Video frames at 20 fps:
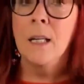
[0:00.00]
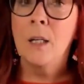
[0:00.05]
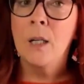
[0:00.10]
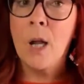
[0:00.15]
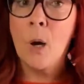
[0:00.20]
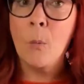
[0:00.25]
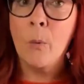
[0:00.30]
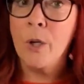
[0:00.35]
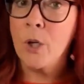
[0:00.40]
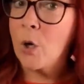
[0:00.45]

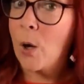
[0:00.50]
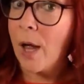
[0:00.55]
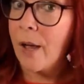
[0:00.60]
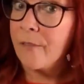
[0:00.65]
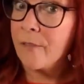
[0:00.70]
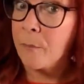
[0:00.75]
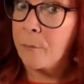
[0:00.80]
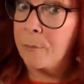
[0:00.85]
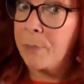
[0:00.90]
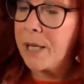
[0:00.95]
Now when you have
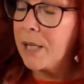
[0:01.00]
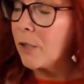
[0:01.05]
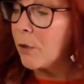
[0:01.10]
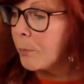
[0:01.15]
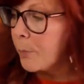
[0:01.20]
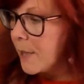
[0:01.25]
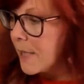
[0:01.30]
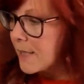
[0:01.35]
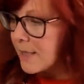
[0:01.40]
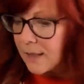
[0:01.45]
a bigger
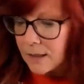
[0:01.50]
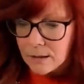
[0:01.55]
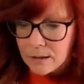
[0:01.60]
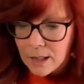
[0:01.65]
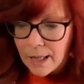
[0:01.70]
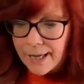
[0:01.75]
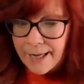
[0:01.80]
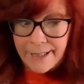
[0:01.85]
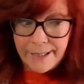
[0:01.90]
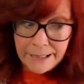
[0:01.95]
piece of
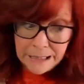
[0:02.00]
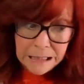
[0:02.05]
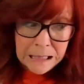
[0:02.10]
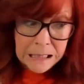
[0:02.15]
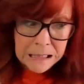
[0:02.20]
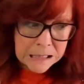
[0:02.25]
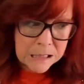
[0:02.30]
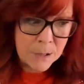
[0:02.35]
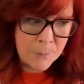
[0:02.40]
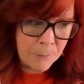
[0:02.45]
clay,
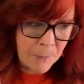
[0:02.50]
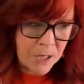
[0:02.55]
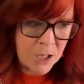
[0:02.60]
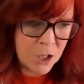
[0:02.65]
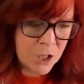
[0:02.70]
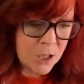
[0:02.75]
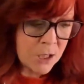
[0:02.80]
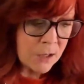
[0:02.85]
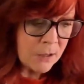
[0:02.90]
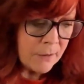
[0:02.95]
it's
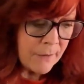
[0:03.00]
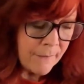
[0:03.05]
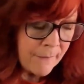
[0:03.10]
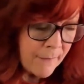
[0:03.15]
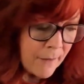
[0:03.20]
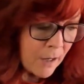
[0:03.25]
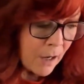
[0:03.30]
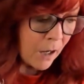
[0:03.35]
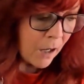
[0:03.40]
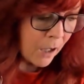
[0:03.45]
much,
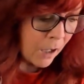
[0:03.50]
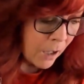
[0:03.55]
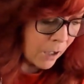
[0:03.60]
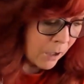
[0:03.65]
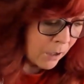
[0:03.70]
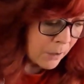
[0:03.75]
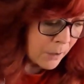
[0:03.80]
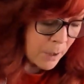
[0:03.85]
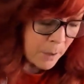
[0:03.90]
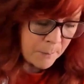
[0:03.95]

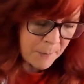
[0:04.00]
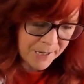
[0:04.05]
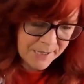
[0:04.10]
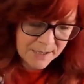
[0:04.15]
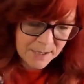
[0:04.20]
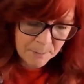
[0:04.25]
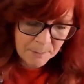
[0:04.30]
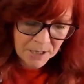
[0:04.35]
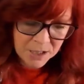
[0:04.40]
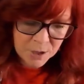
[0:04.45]
it makes
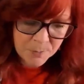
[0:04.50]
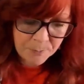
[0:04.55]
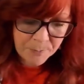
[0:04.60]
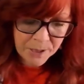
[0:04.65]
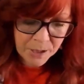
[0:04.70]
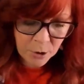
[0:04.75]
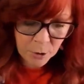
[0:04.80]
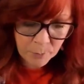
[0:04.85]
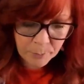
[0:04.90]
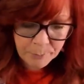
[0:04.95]
a much
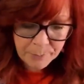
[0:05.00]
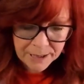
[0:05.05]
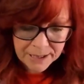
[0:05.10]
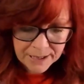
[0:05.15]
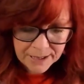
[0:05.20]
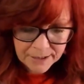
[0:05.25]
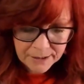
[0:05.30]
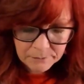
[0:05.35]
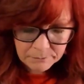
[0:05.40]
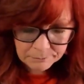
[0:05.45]
bigger
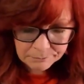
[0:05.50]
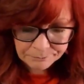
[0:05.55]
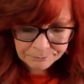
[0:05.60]
bead.